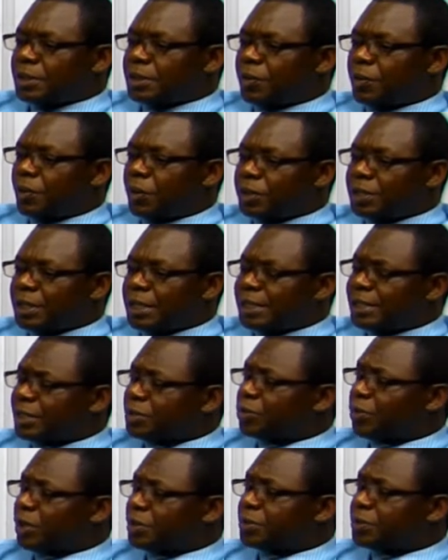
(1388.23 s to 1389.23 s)
want to listen to
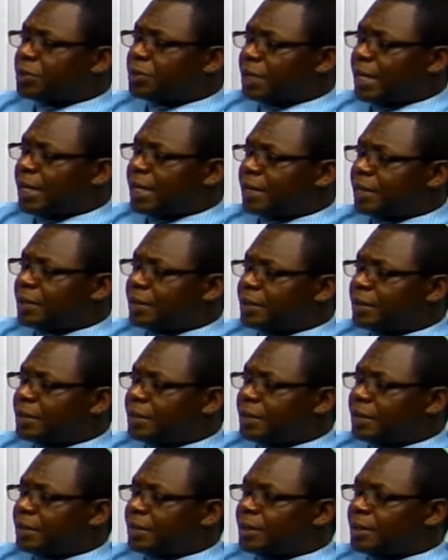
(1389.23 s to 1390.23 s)
what you say
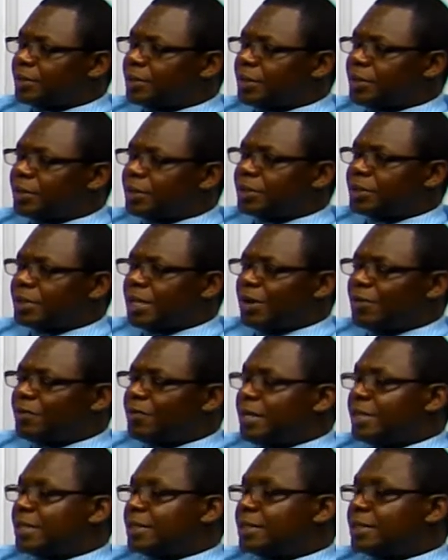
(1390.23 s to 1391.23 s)
because they are
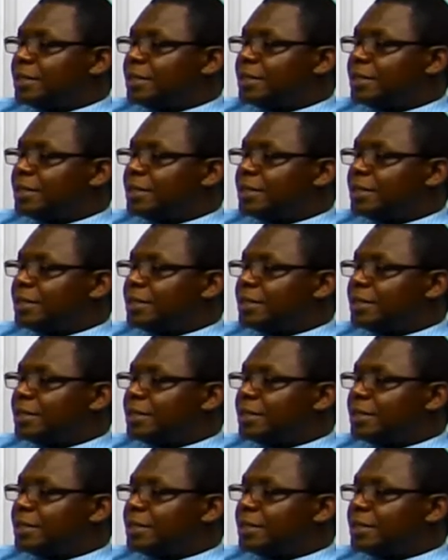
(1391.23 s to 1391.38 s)
offended,